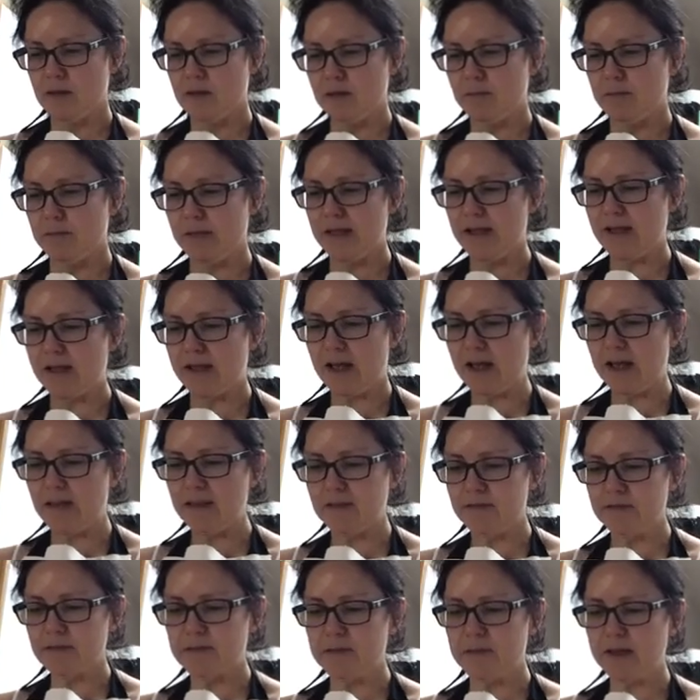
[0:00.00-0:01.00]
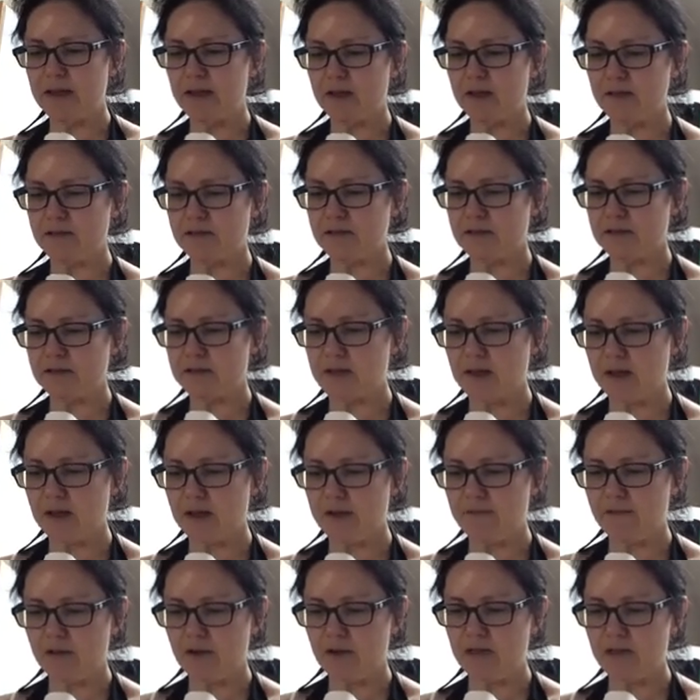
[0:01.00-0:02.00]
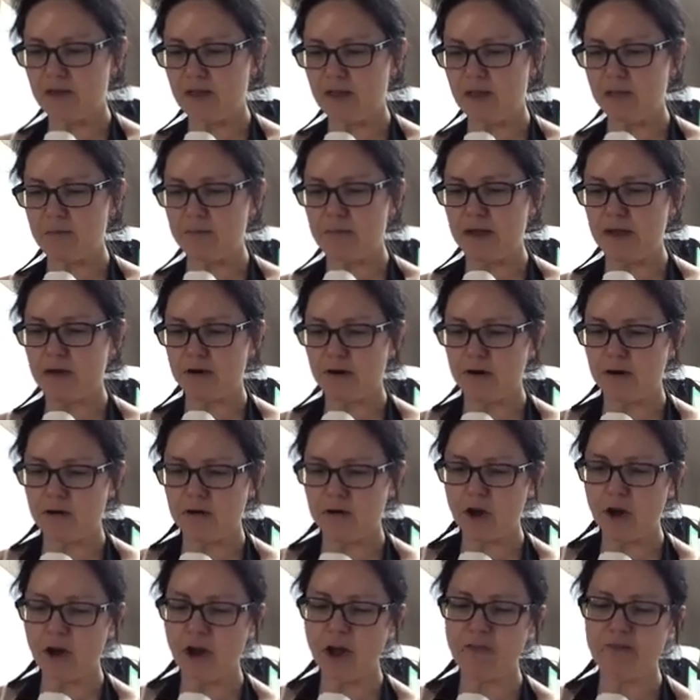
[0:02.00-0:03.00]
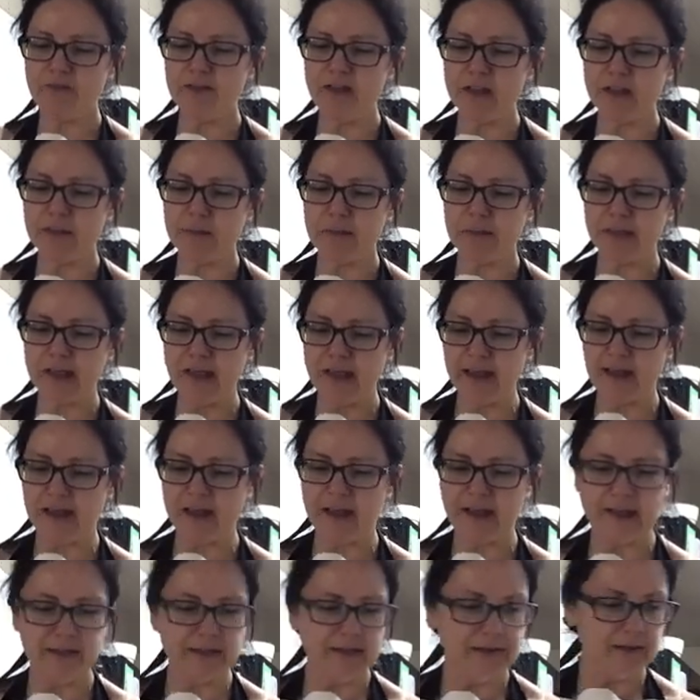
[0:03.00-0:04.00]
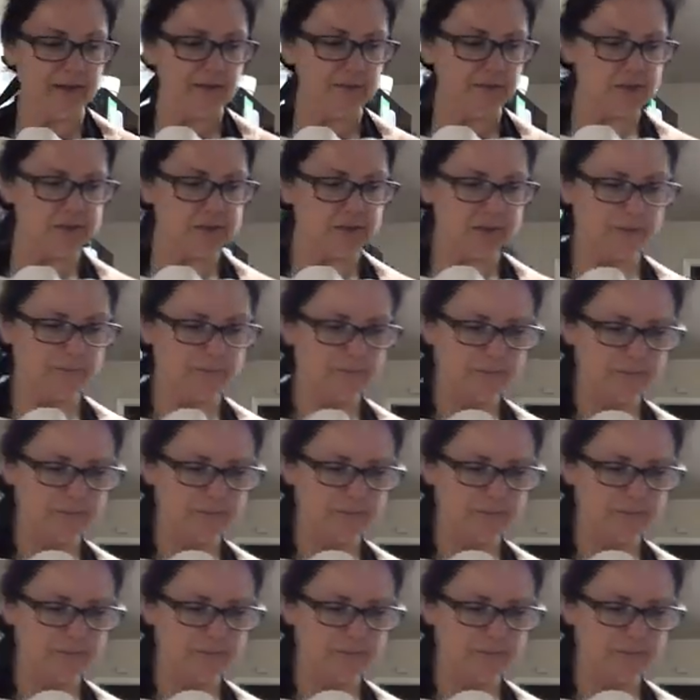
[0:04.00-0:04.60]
Black olives makes everything better. Coffee and black olives.